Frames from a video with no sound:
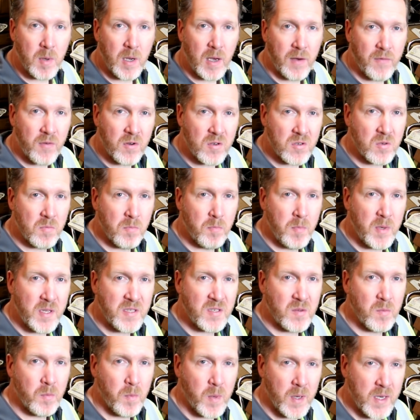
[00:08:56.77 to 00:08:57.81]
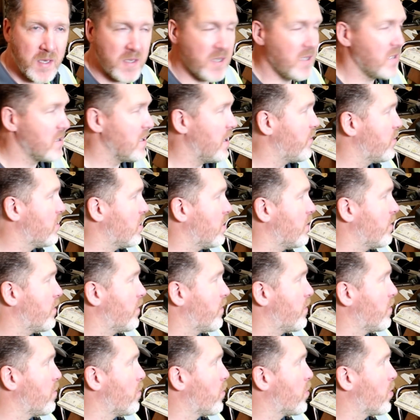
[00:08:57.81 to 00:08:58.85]
I've got some bits and pieces left over
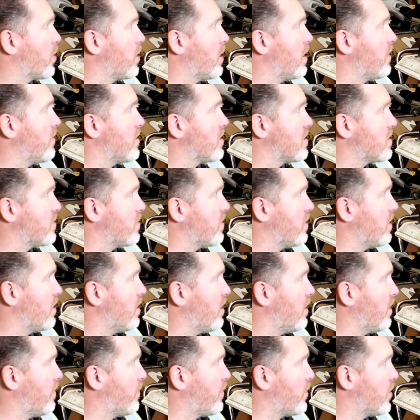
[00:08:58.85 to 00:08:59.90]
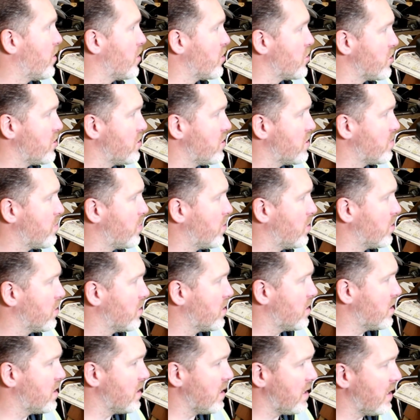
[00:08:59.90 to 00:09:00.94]
from previous versions,
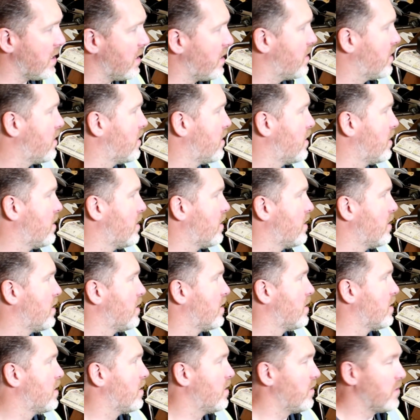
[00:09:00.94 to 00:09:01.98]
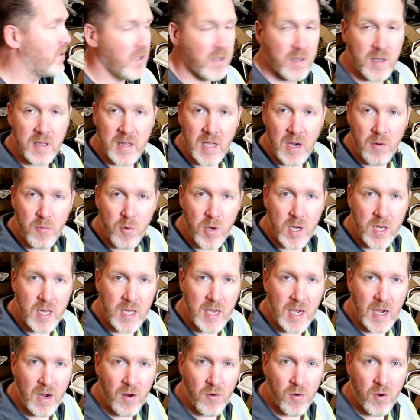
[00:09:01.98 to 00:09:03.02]
but until I get that
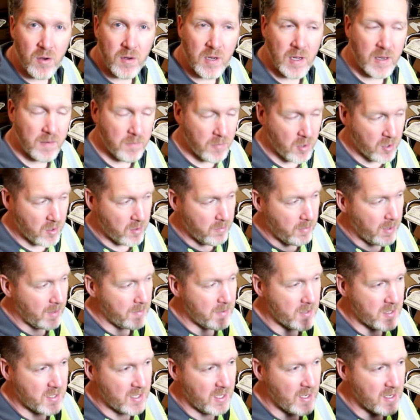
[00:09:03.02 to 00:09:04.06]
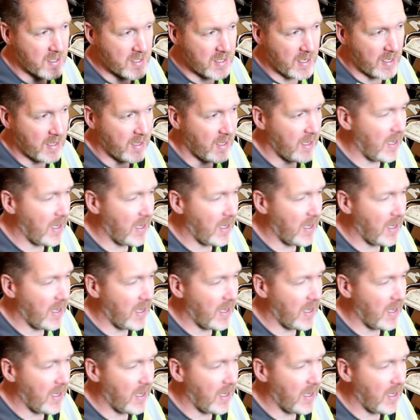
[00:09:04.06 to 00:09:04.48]
radiator on, I'm not going to be able to see exactly